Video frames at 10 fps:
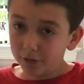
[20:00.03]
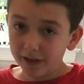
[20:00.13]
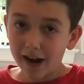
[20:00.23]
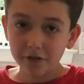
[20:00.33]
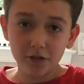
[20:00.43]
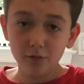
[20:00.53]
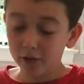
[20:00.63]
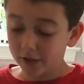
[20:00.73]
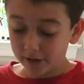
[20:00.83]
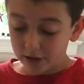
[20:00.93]
it how you
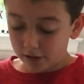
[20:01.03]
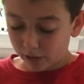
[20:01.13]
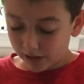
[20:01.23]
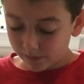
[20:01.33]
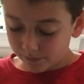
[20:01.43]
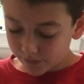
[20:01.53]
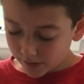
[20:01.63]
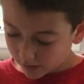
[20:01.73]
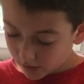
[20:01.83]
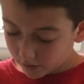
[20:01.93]
want to do it.
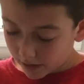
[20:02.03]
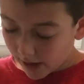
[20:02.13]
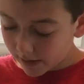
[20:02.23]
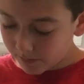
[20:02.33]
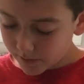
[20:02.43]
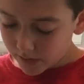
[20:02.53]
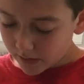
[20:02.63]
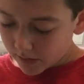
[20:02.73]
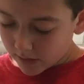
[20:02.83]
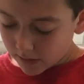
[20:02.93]
Okay?
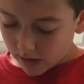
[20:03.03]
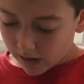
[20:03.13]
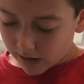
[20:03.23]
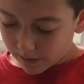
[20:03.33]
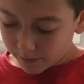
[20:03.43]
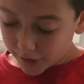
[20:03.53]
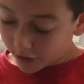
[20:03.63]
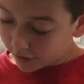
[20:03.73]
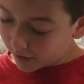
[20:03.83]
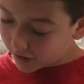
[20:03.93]

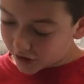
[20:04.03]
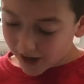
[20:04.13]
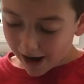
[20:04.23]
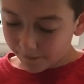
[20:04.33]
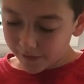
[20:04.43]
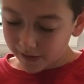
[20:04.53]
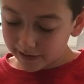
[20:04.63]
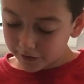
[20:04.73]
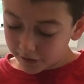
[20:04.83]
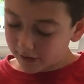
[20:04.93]
You're the chef,
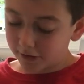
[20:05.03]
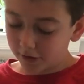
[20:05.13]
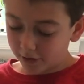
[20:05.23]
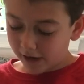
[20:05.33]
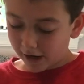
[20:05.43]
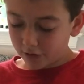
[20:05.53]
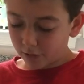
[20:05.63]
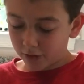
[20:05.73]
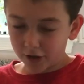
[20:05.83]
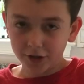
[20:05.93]
and you can do it how you
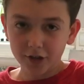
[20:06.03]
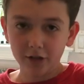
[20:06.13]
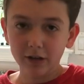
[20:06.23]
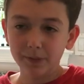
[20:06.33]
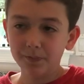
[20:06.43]
want to do it.